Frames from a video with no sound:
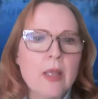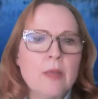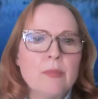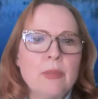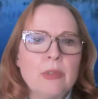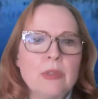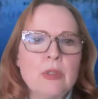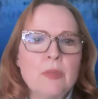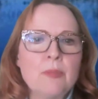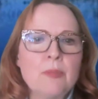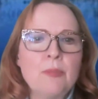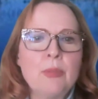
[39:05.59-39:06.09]

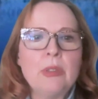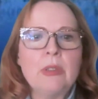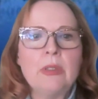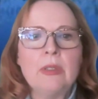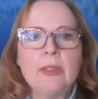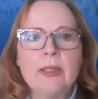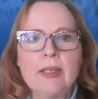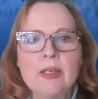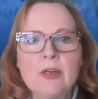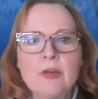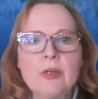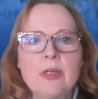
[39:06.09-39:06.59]
but the
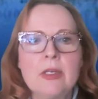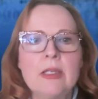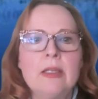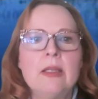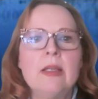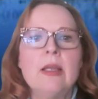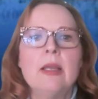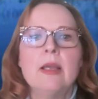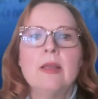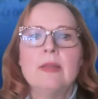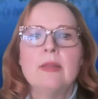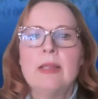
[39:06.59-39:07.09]

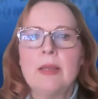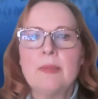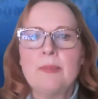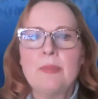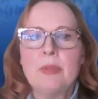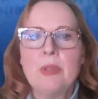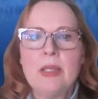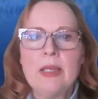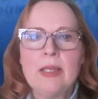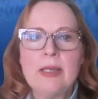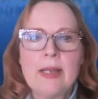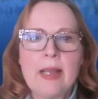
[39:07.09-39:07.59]
polarity that
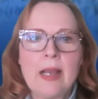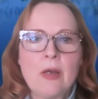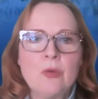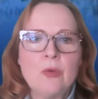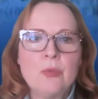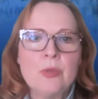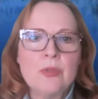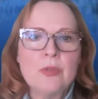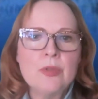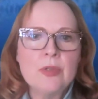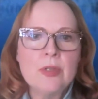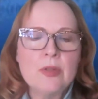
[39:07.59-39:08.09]
played out
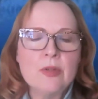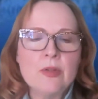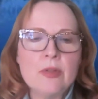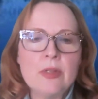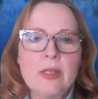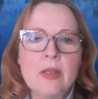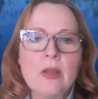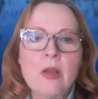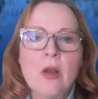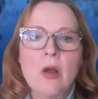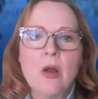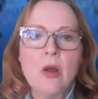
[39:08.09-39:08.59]
within
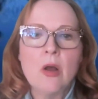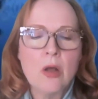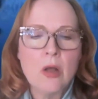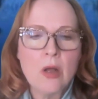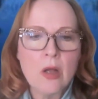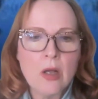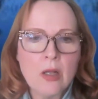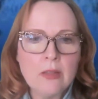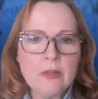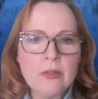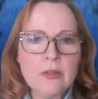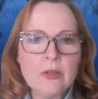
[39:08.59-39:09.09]
the
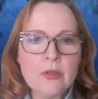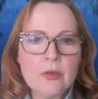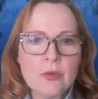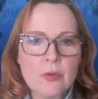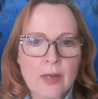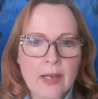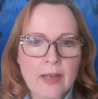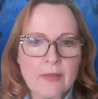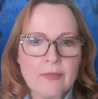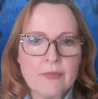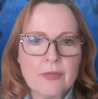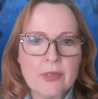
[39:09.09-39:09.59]

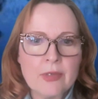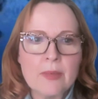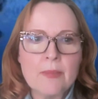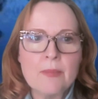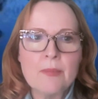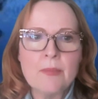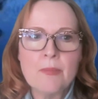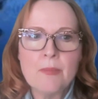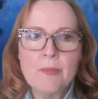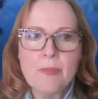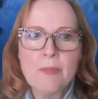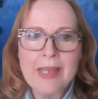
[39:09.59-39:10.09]
holographic
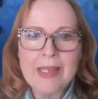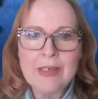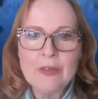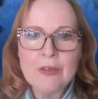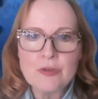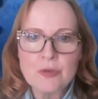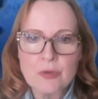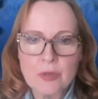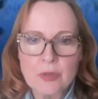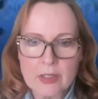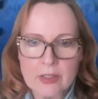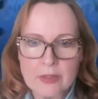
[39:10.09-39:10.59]

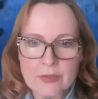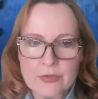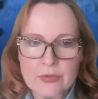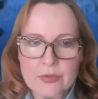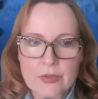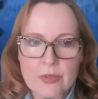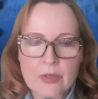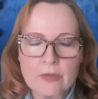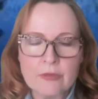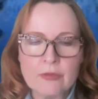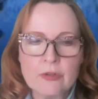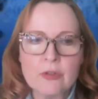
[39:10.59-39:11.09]
matrix
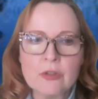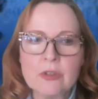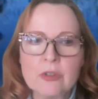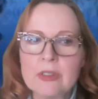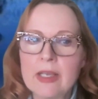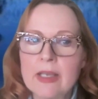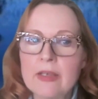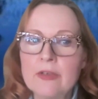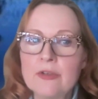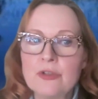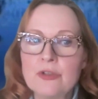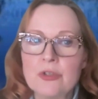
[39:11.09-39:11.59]
of
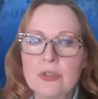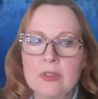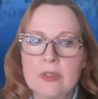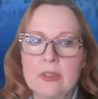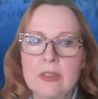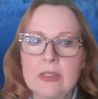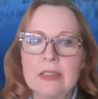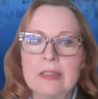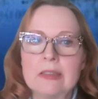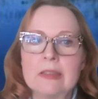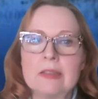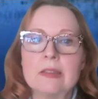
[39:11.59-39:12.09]
creation
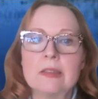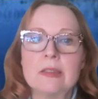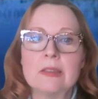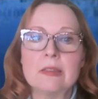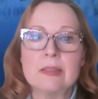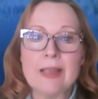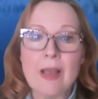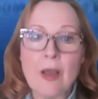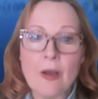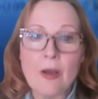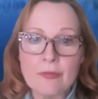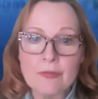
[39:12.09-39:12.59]

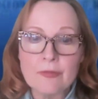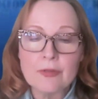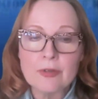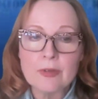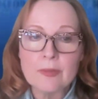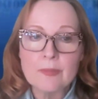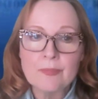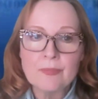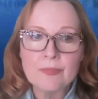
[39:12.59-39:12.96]
itself.